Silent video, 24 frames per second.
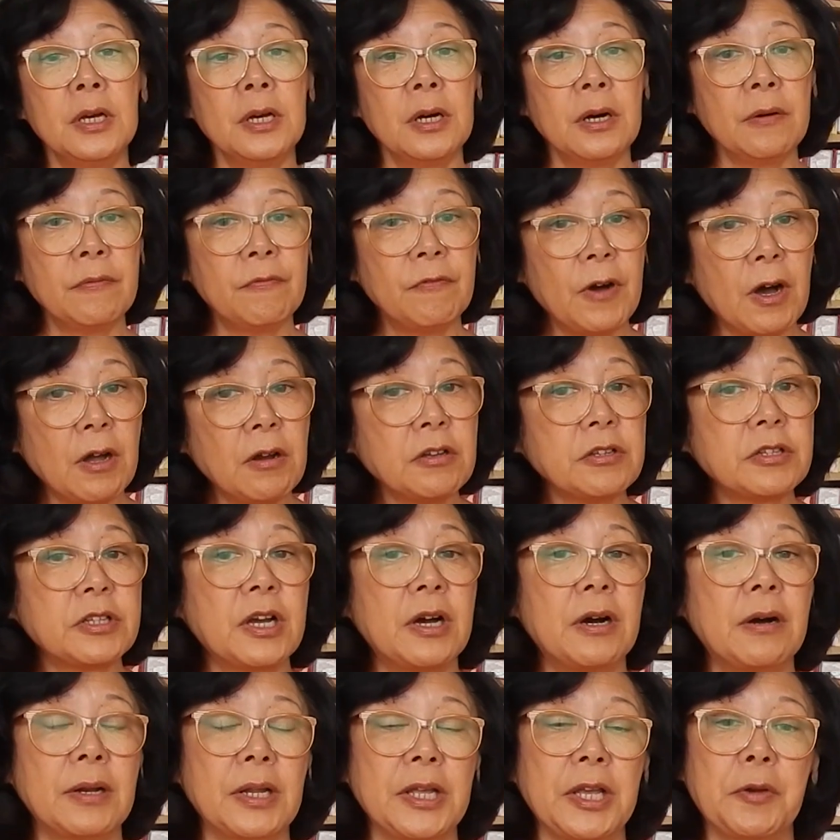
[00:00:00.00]
A
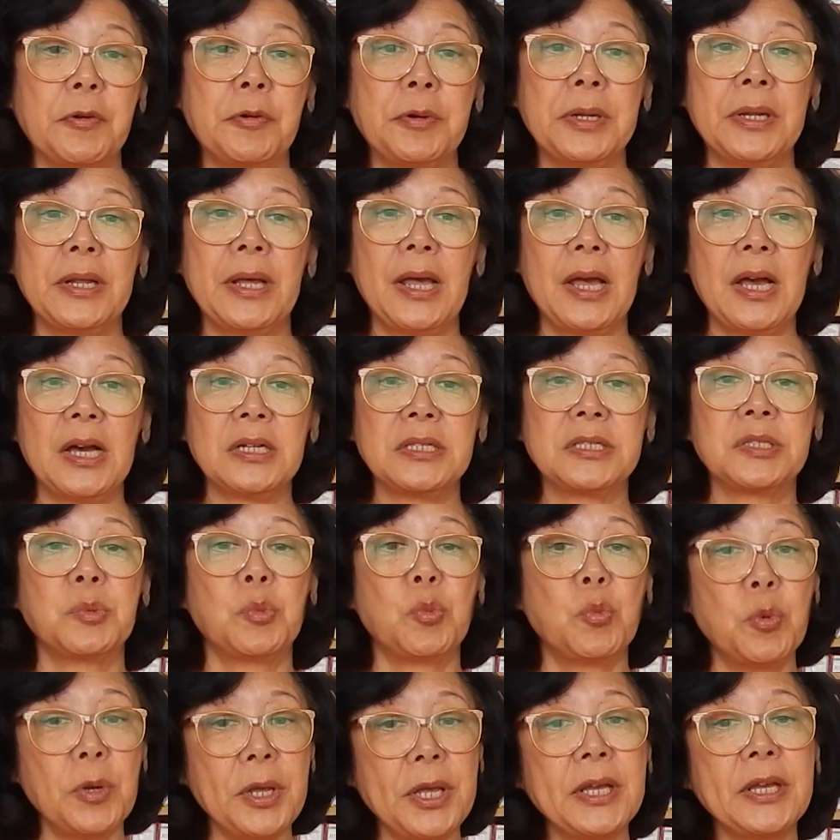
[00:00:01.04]
volatile liquid has
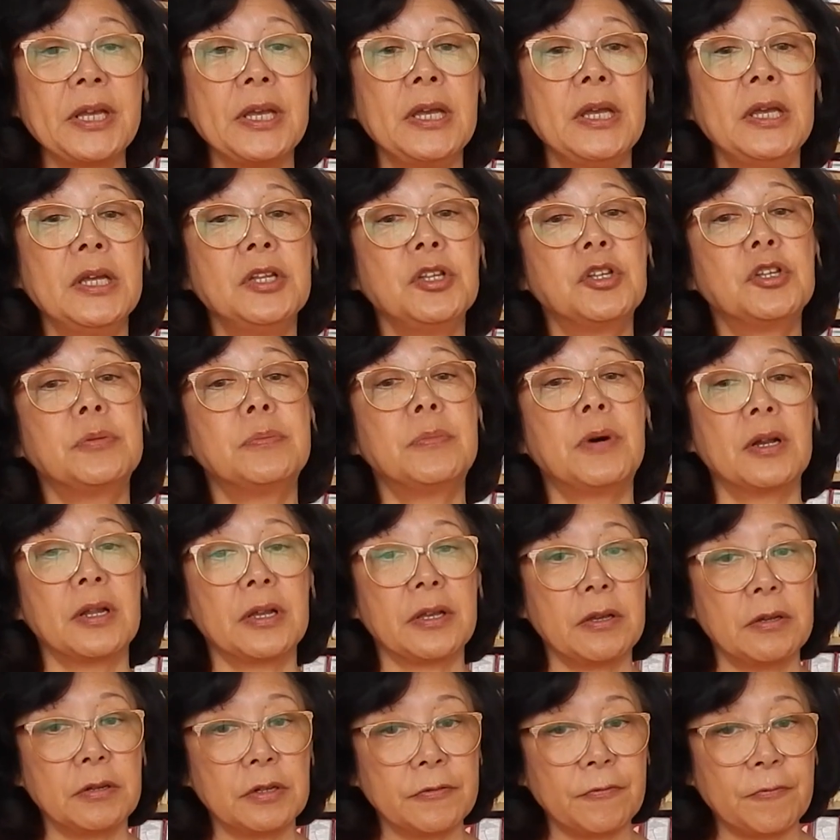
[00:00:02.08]
weak
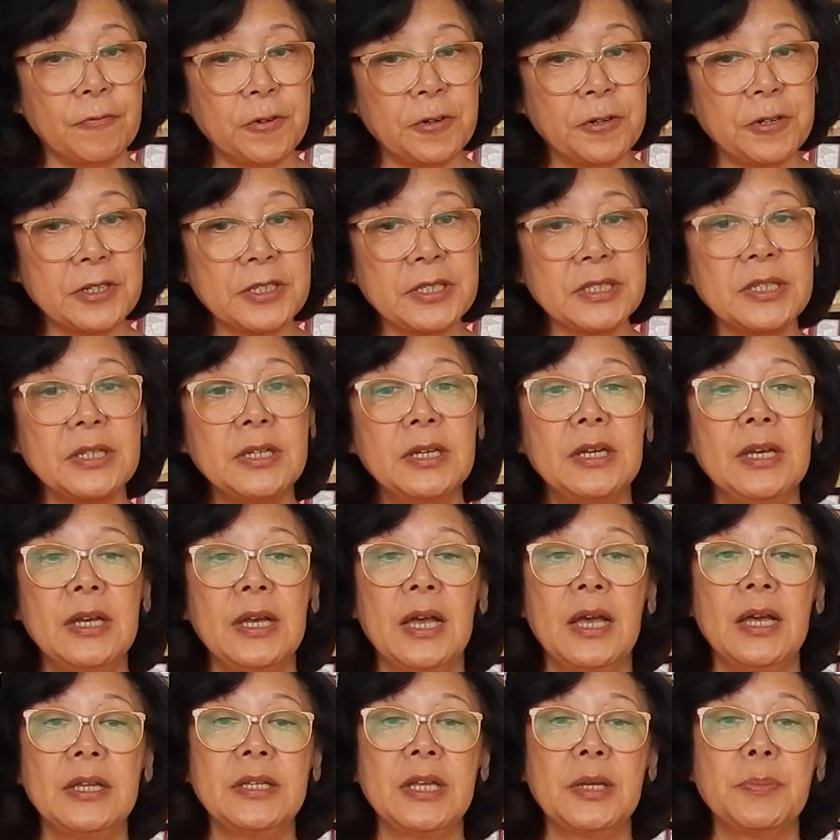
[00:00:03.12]
intermolecular force
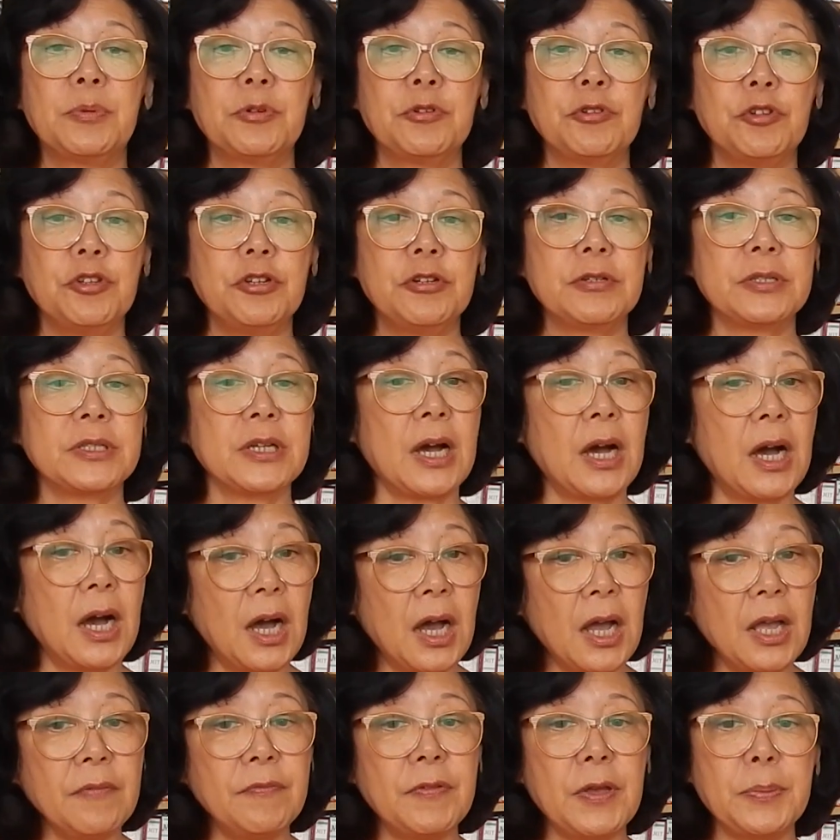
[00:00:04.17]
and they produce
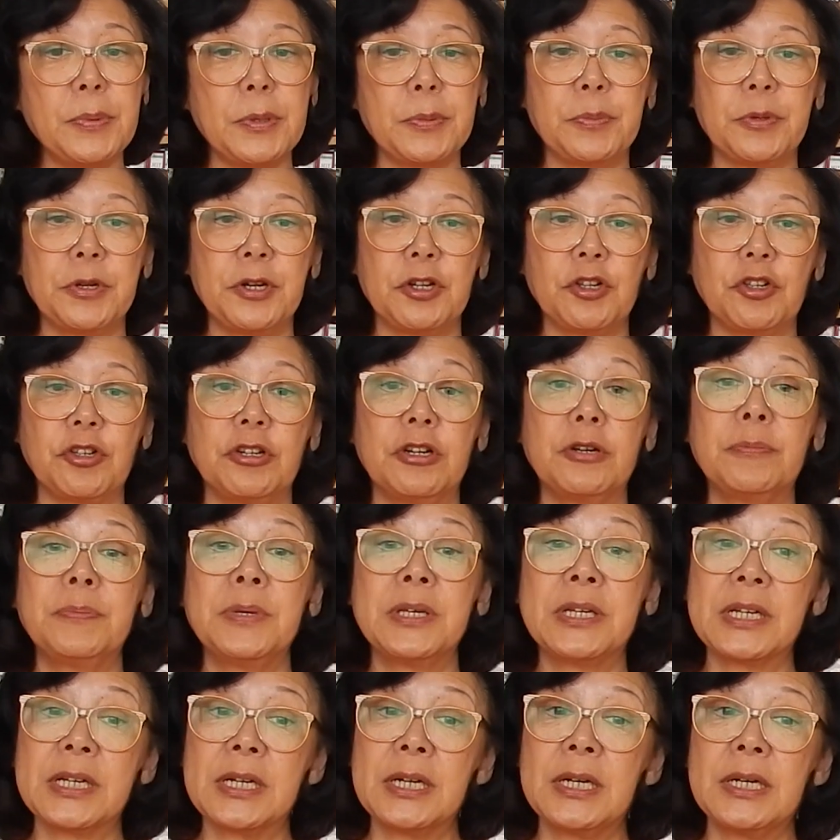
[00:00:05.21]
high vapor pressure
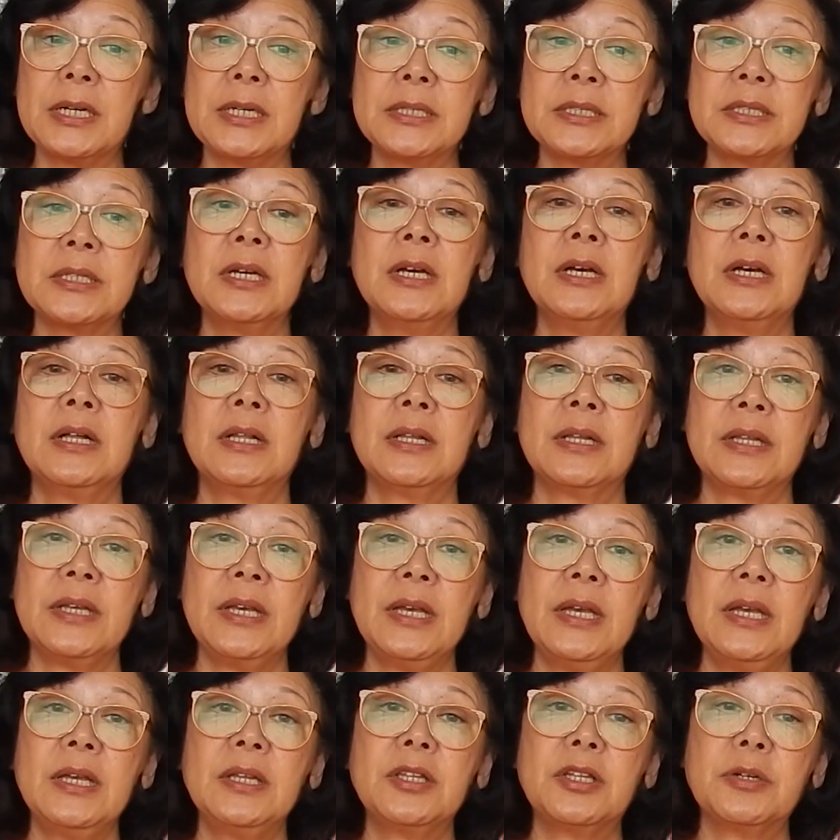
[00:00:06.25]
because
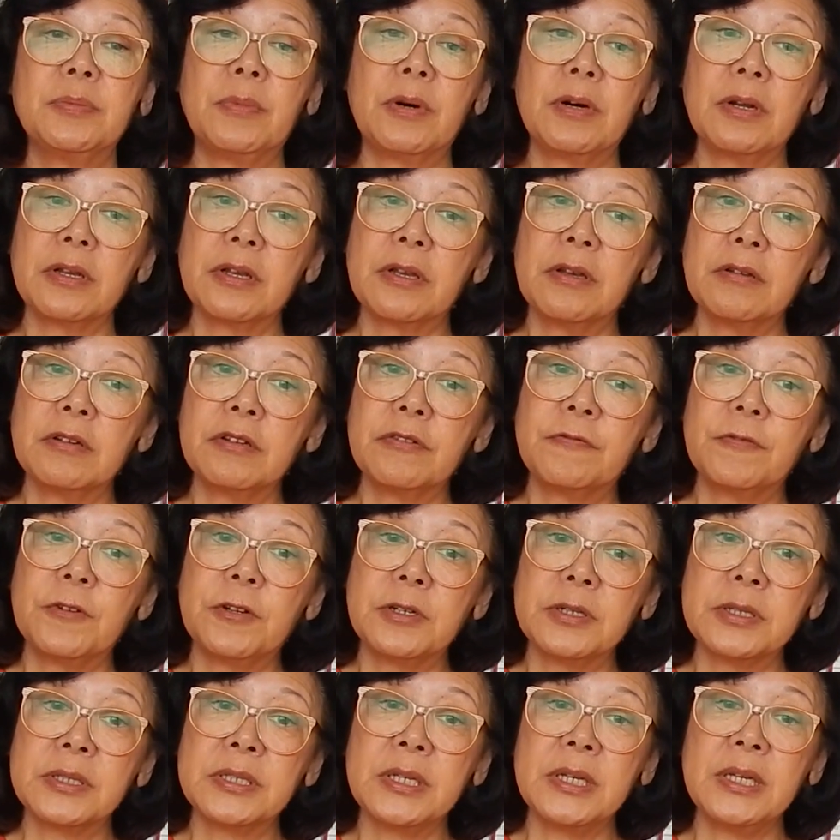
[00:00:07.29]
the intermolecular
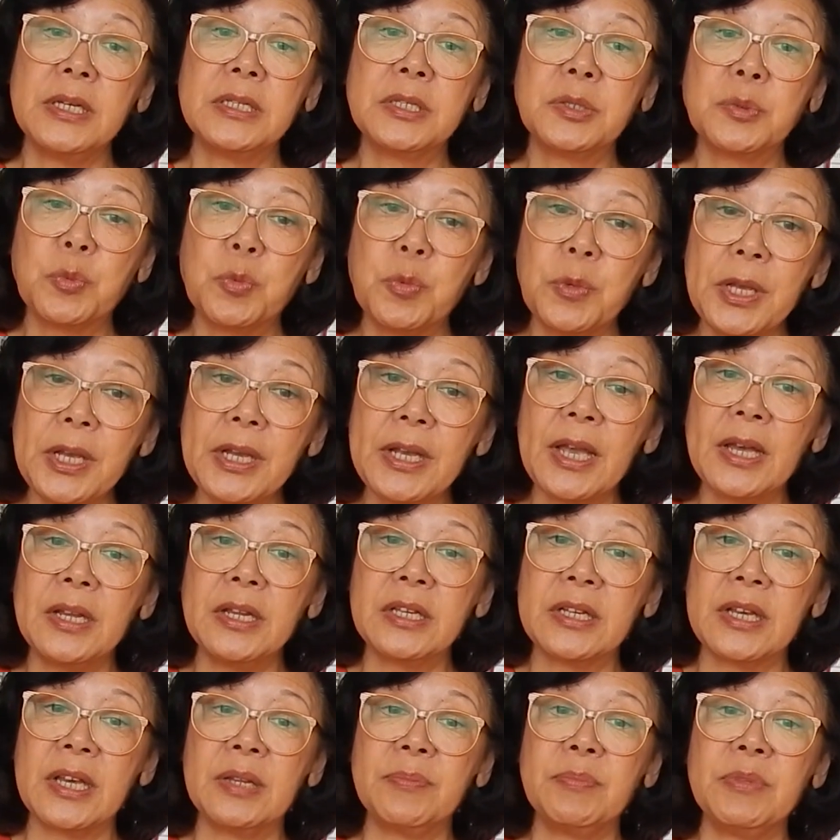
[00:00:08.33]
force is weak and it
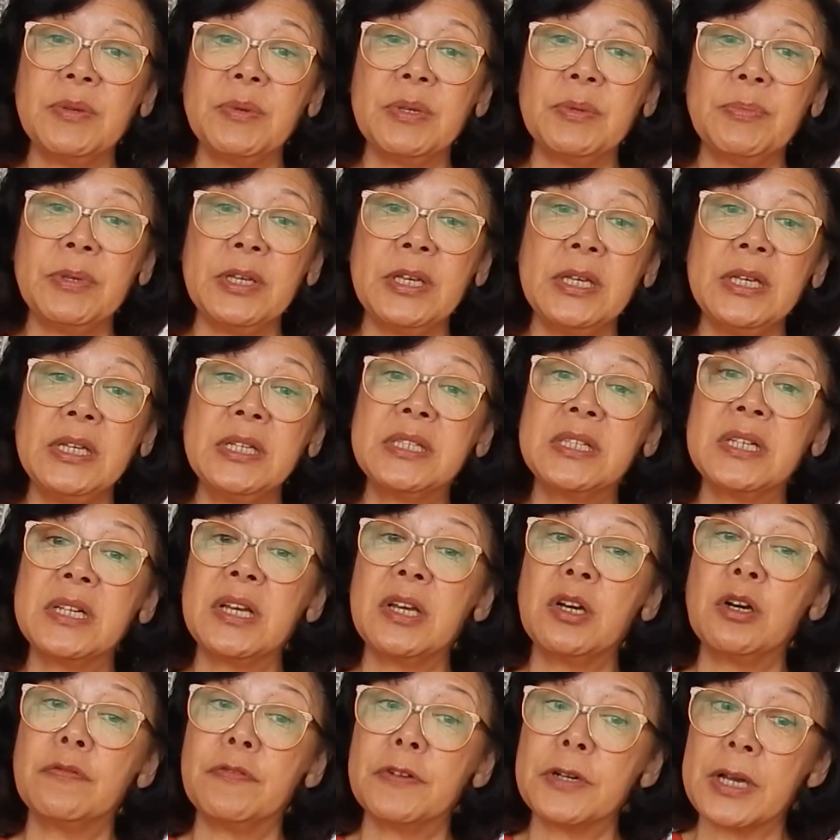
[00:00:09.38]
can be easily
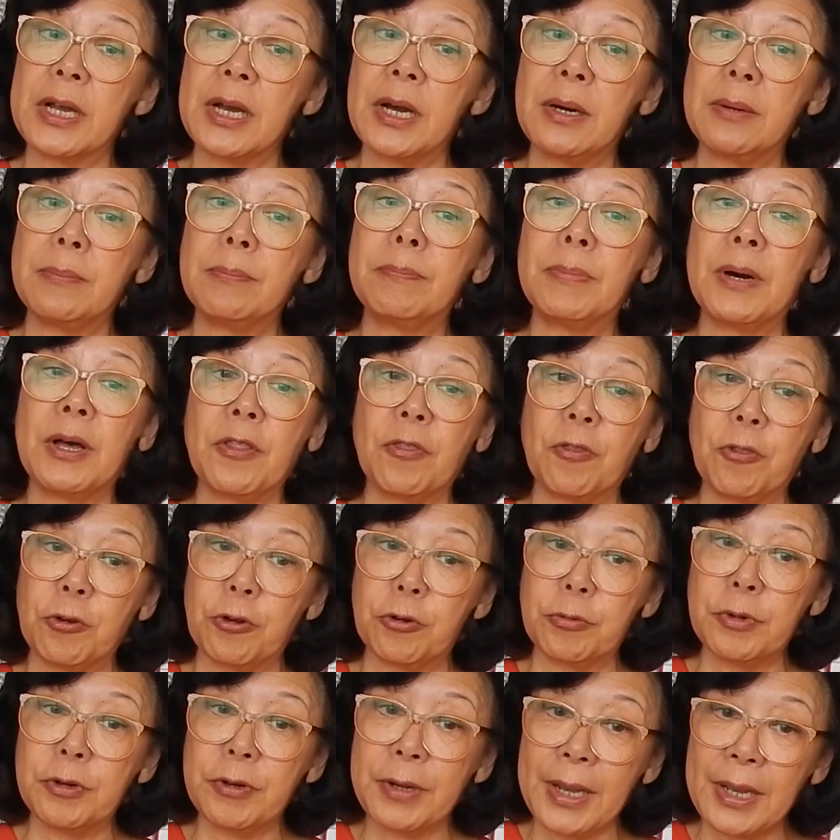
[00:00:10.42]
overcome by
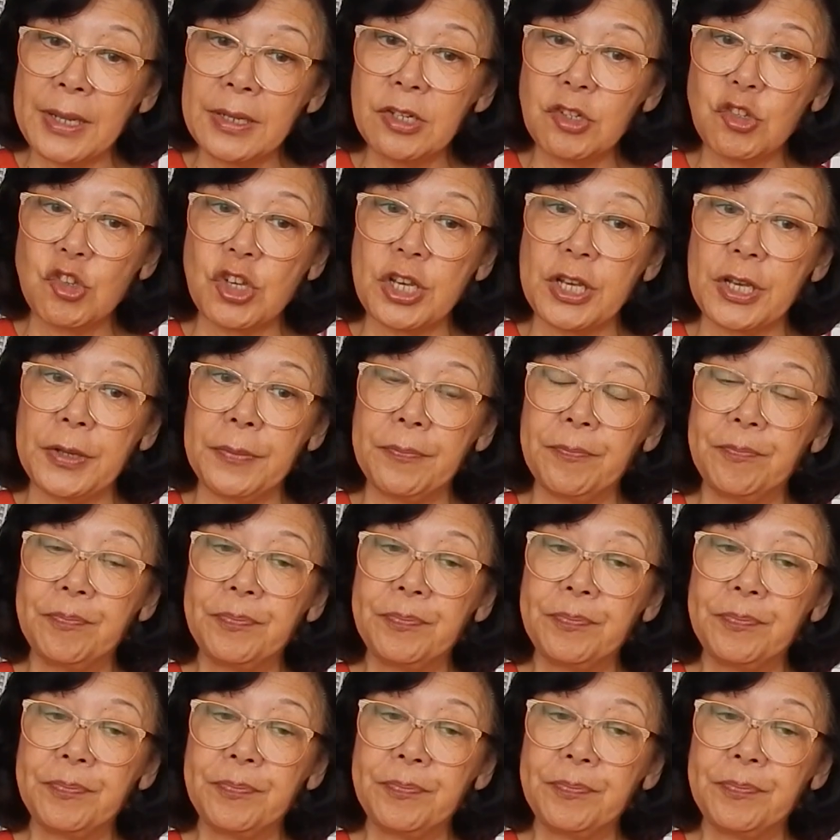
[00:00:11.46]
thermal energy.